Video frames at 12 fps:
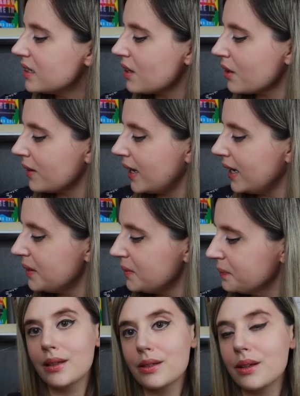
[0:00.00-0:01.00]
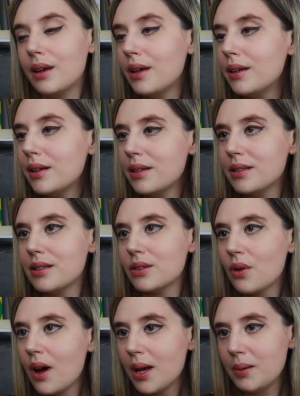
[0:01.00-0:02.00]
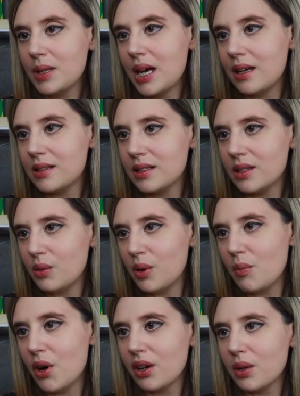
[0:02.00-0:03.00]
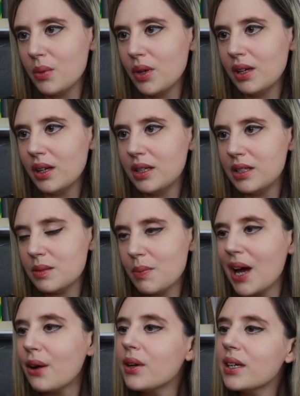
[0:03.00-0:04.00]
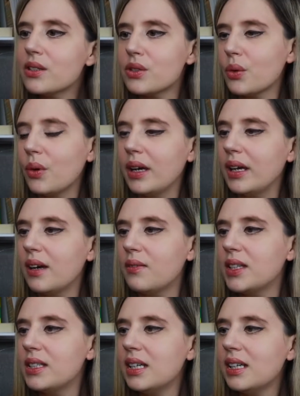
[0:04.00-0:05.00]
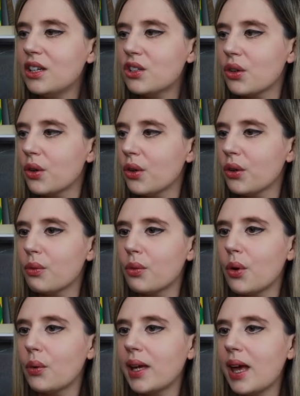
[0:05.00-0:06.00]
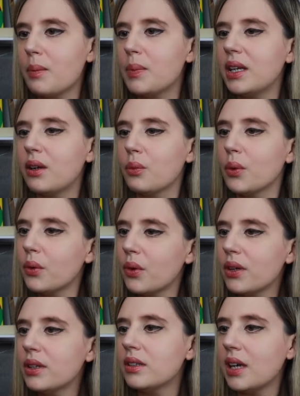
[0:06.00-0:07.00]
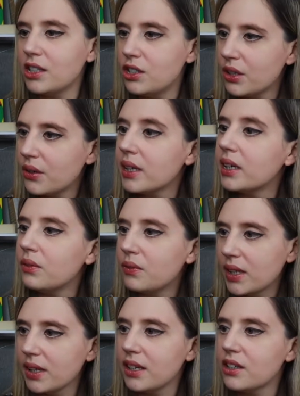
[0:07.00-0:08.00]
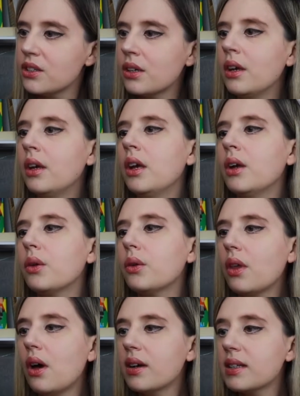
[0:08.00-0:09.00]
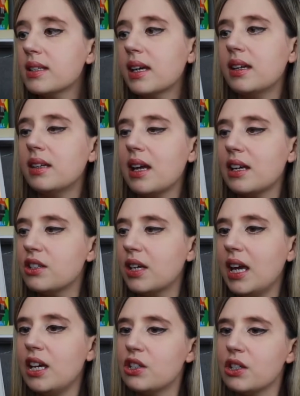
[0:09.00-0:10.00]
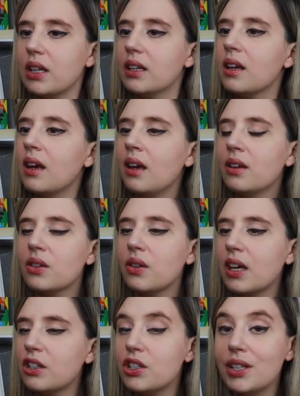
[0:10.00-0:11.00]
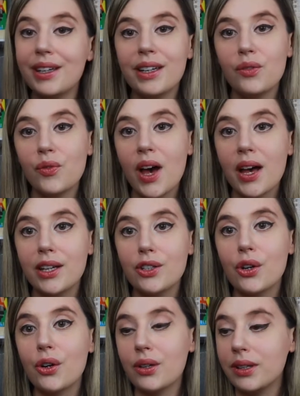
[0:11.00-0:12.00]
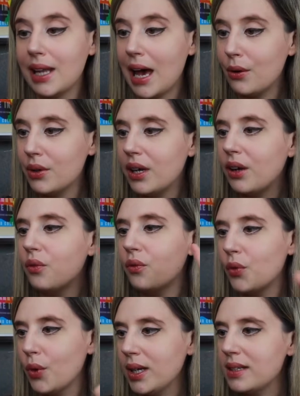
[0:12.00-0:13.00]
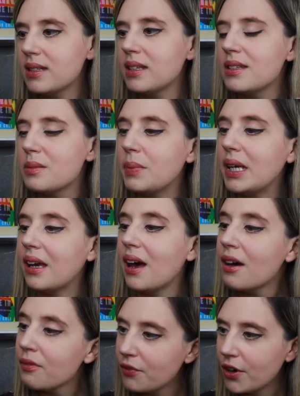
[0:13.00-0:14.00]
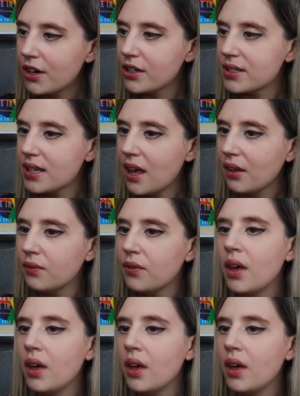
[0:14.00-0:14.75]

Daré, and it is described as the remarkable, inspiring story of a teenage girl growing up in a rural Nigerian village who longs to get an education so that she can find her louding voice and speak up for herself.